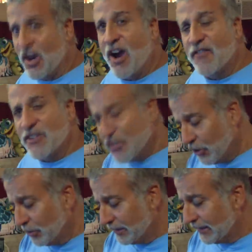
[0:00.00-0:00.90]
coffee
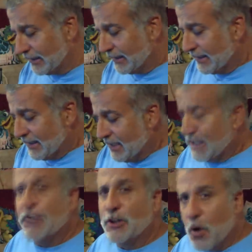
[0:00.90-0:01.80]
zooming,
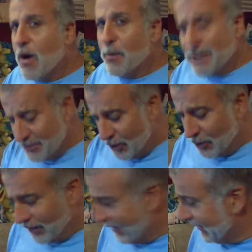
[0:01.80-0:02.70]
you know I'll be
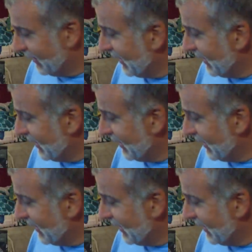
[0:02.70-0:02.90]
doing.